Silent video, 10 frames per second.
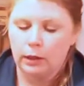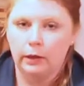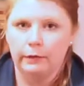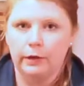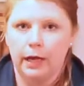
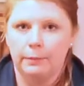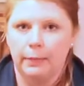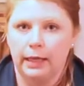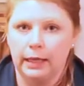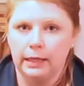Now I've got
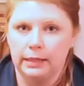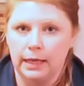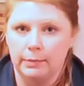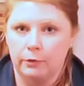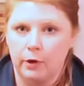my
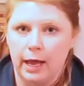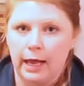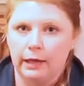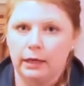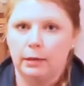damp
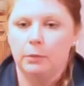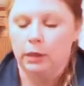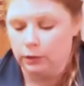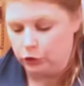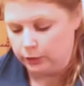rag that I'm
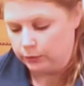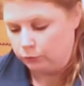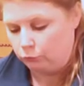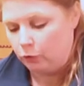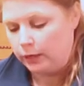gonna
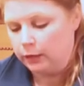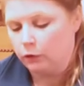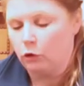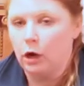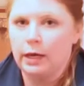just run it
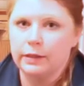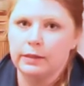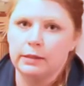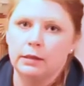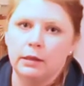
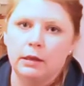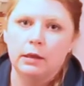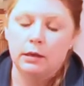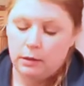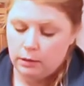across
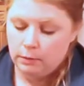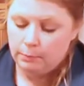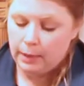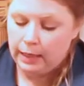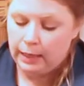
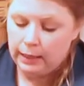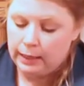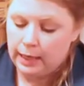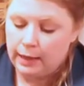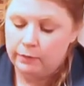
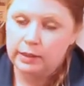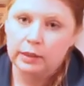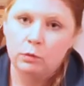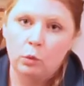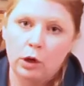my
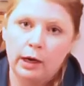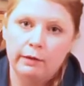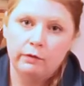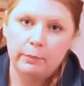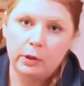cavesson where
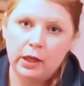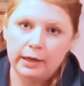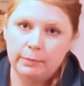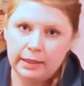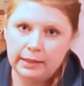I've
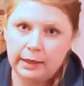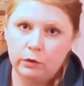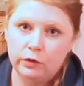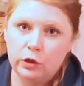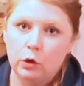applied my
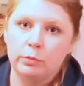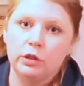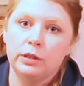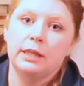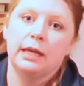saddle soap
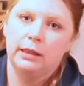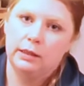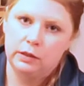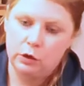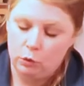to take
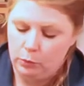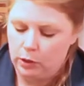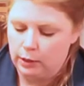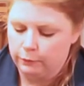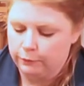the soap
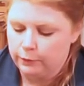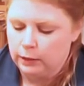off.